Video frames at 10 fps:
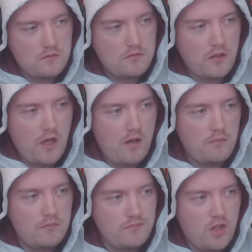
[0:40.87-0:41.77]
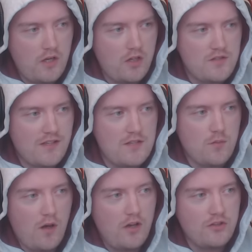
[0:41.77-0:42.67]
Um, okay. Kind of goes against
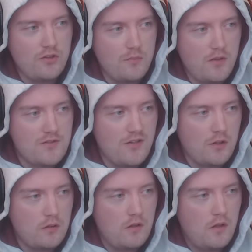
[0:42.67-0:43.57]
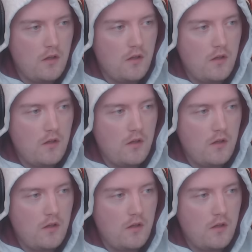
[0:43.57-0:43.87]
what I do, but still. And then yeah, if you